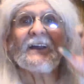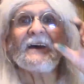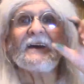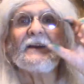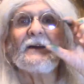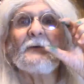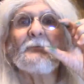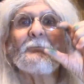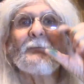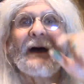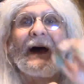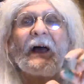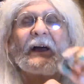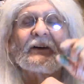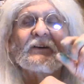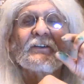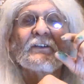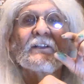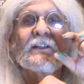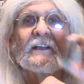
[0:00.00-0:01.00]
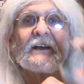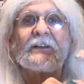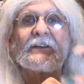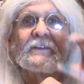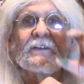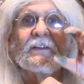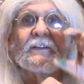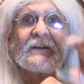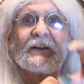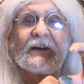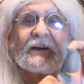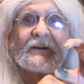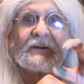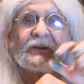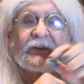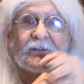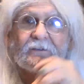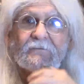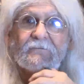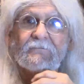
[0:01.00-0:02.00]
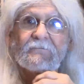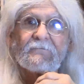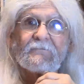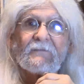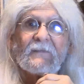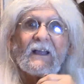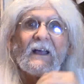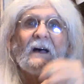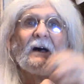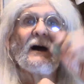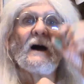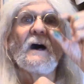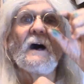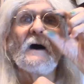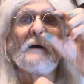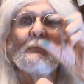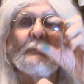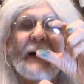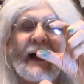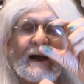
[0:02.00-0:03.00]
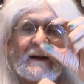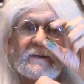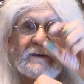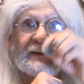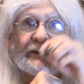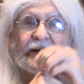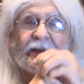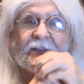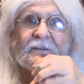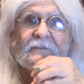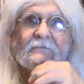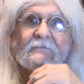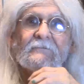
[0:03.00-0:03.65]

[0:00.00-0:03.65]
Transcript: in immaculate condition. Immaculate.